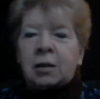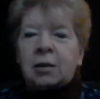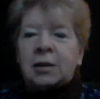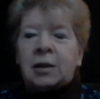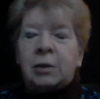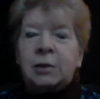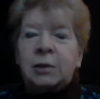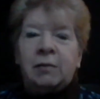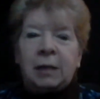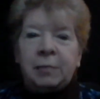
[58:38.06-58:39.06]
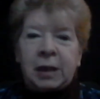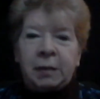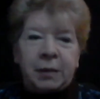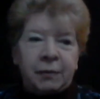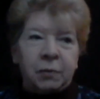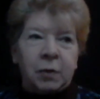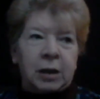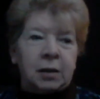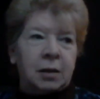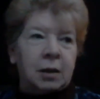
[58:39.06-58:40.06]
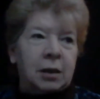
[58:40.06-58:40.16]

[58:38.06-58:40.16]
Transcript: So as we wrap it up, everyone,